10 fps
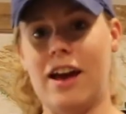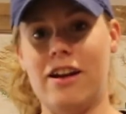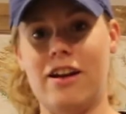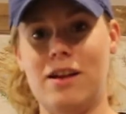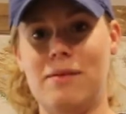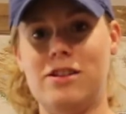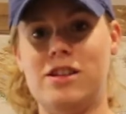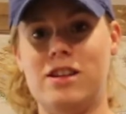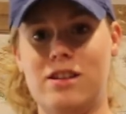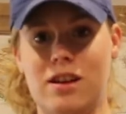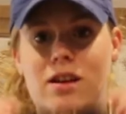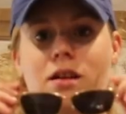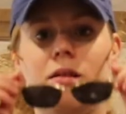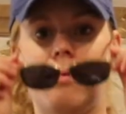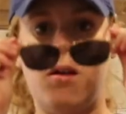had already mentioned,
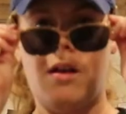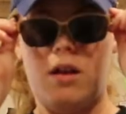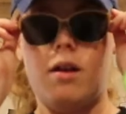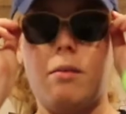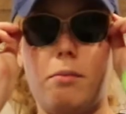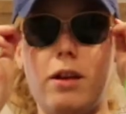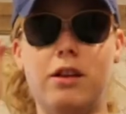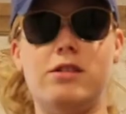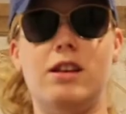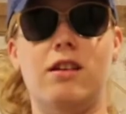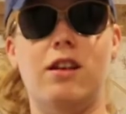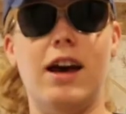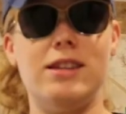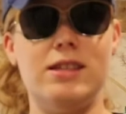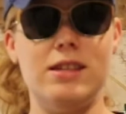bring your
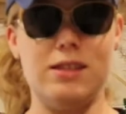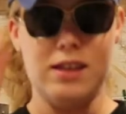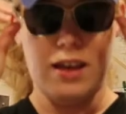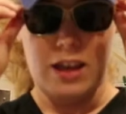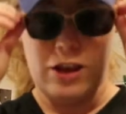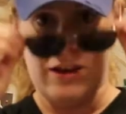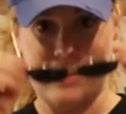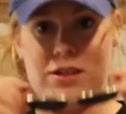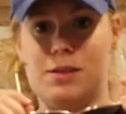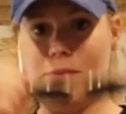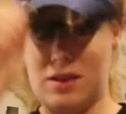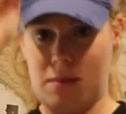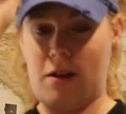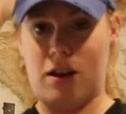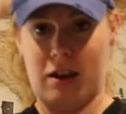sunglasses. You can just put
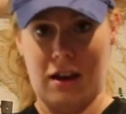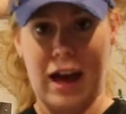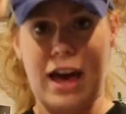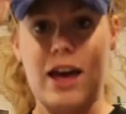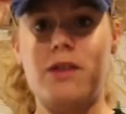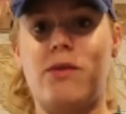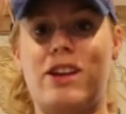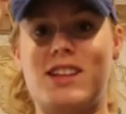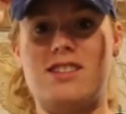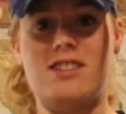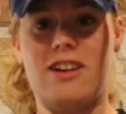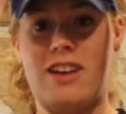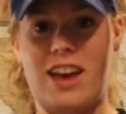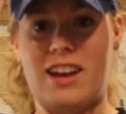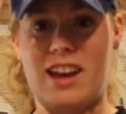them on your head when it's
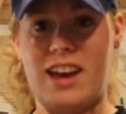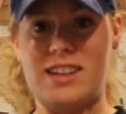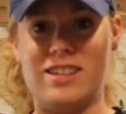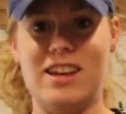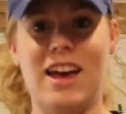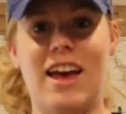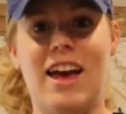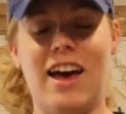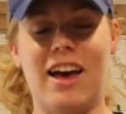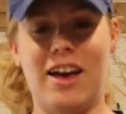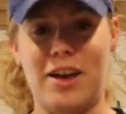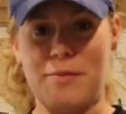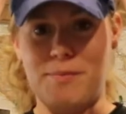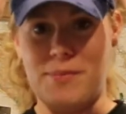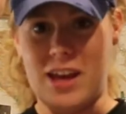dark at night.
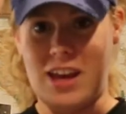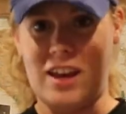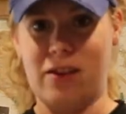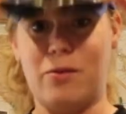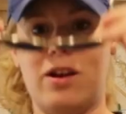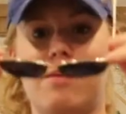But you want